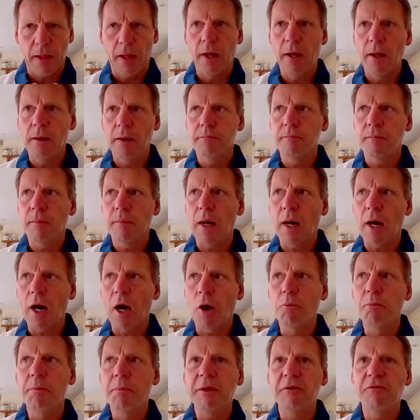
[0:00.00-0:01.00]

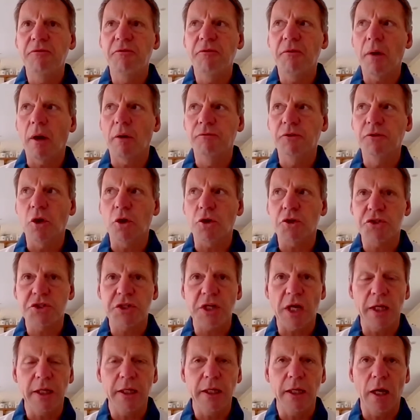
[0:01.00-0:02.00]
I've got to
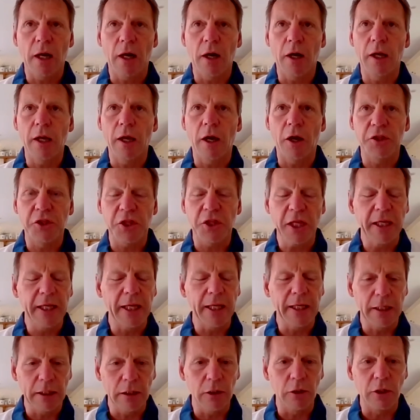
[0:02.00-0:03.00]
say, I
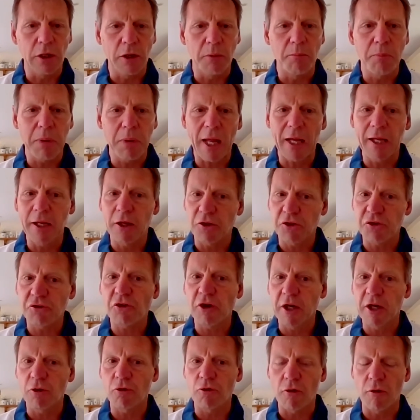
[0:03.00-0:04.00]
think England can play a
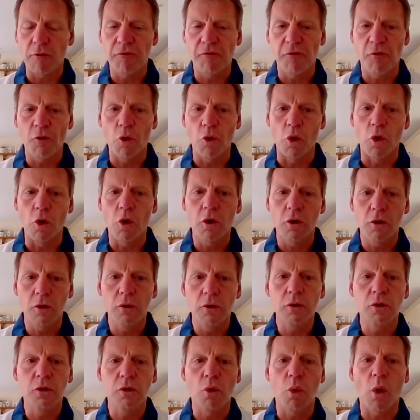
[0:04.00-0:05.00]
3 or a 4
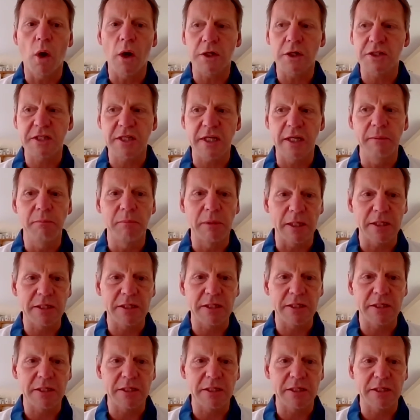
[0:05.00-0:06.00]
quite
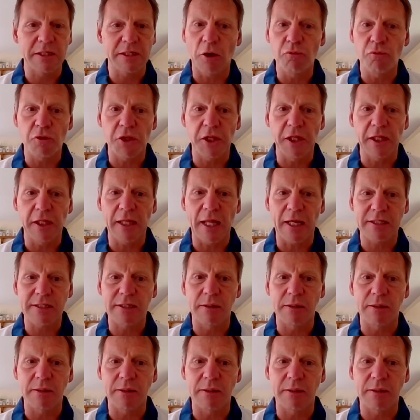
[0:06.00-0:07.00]
seamlessly. I don't think
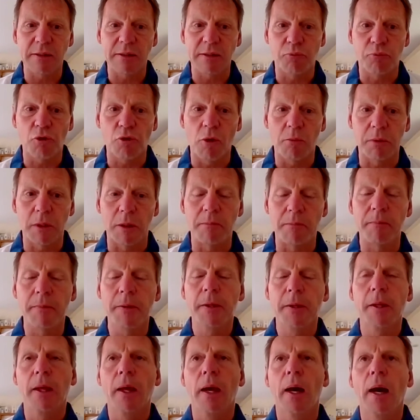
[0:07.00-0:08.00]
that's the problem.
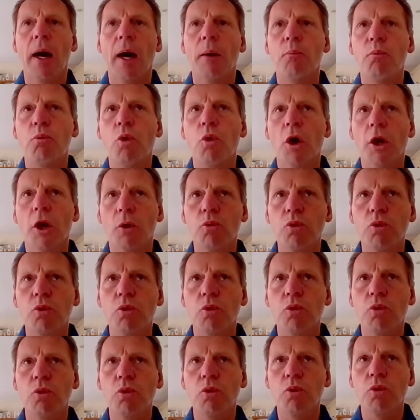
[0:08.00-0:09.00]
what I
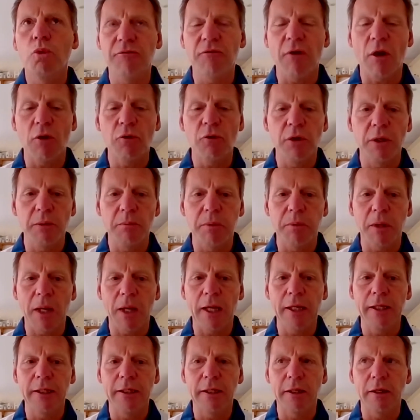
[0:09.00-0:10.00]
would say is they've
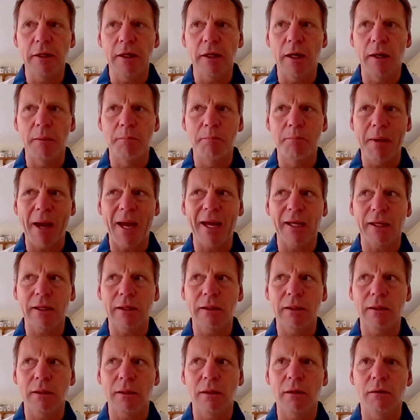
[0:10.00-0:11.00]
only played a
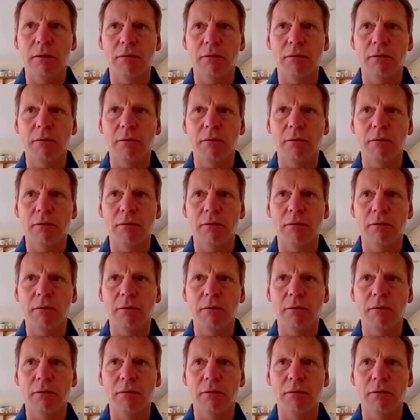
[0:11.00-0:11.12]
back